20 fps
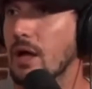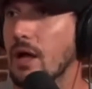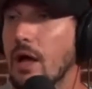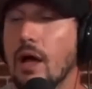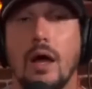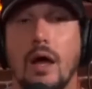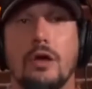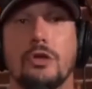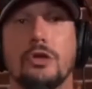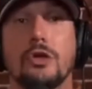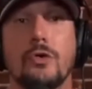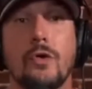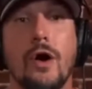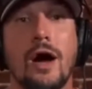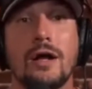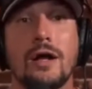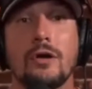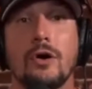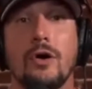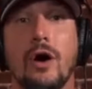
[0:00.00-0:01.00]
You
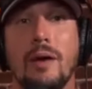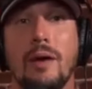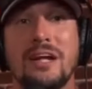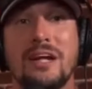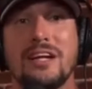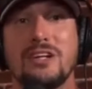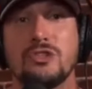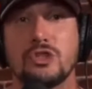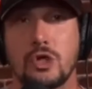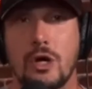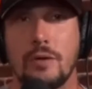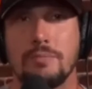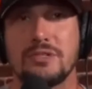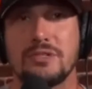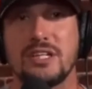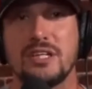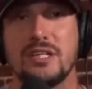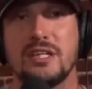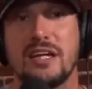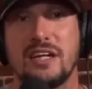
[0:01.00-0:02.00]
know how many Trump did
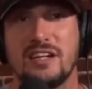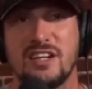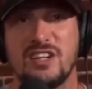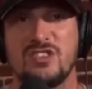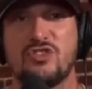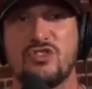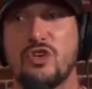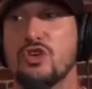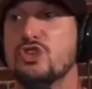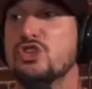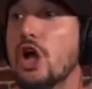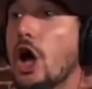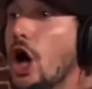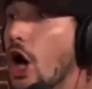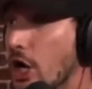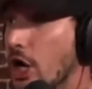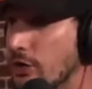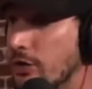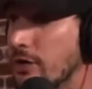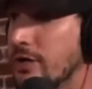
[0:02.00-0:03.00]
in his first
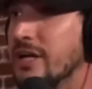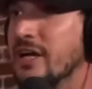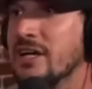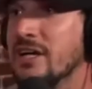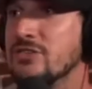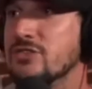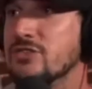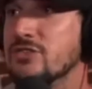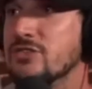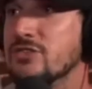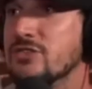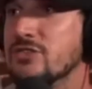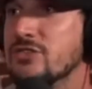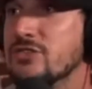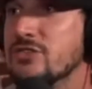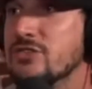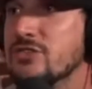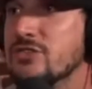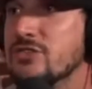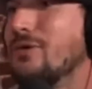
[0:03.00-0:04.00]
100 days?
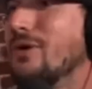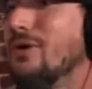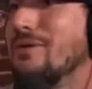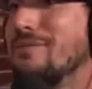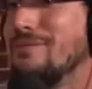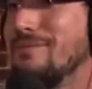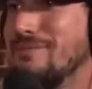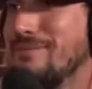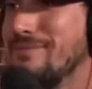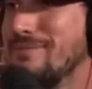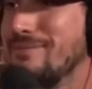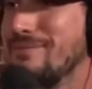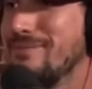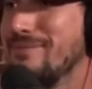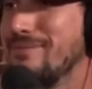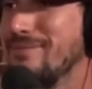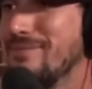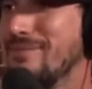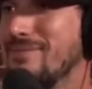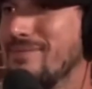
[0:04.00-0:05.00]
24.
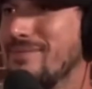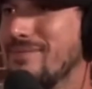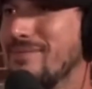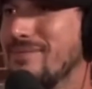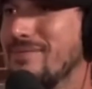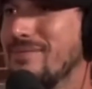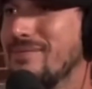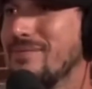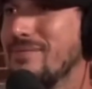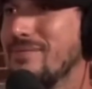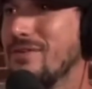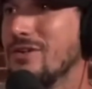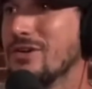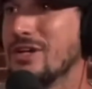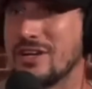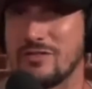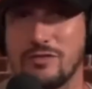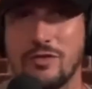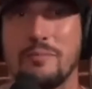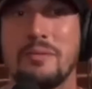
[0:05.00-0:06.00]
Okay,
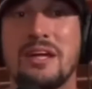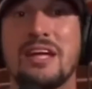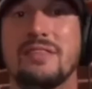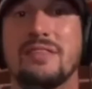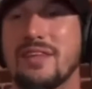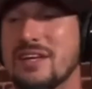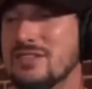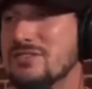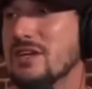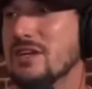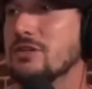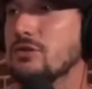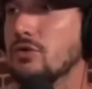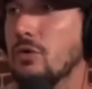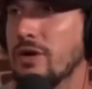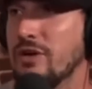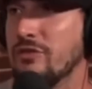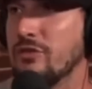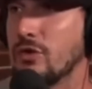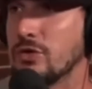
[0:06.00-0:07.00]
for me, that's like
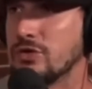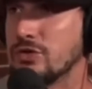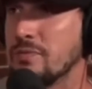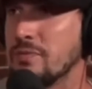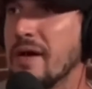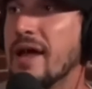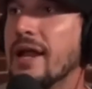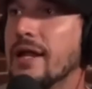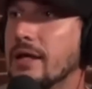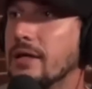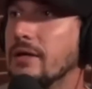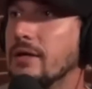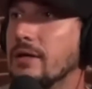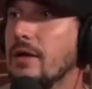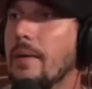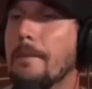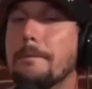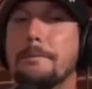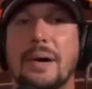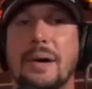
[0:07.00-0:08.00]
24 too many.
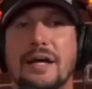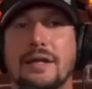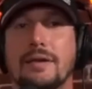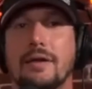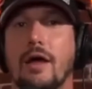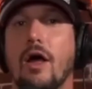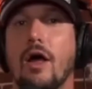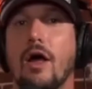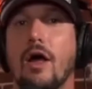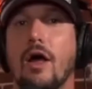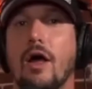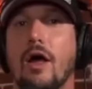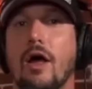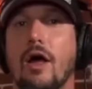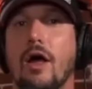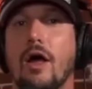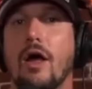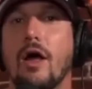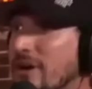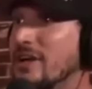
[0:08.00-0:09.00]
But
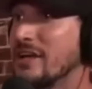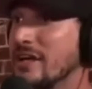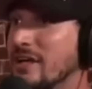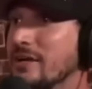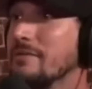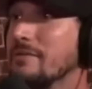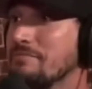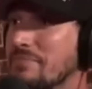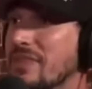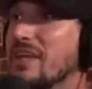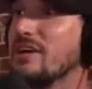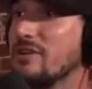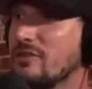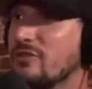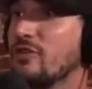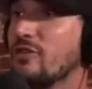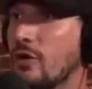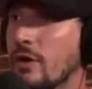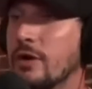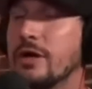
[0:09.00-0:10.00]
30 in
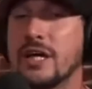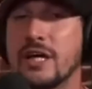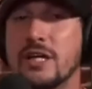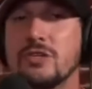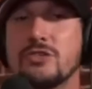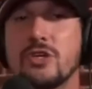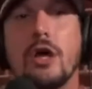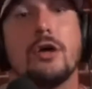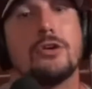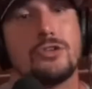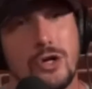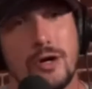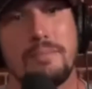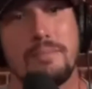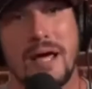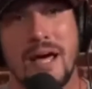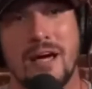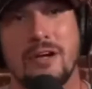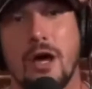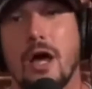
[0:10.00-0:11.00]
4 days, Trump
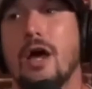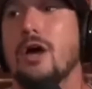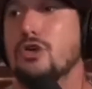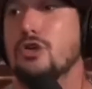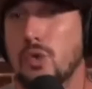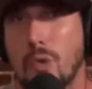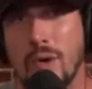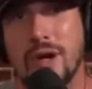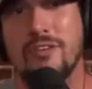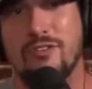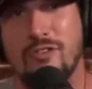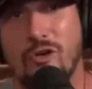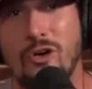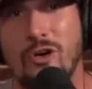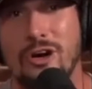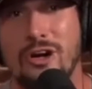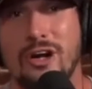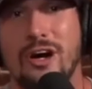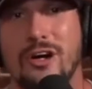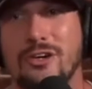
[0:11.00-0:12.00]
had 24 in
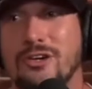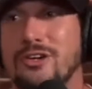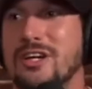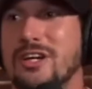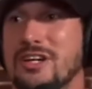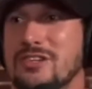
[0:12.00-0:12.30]
100 days.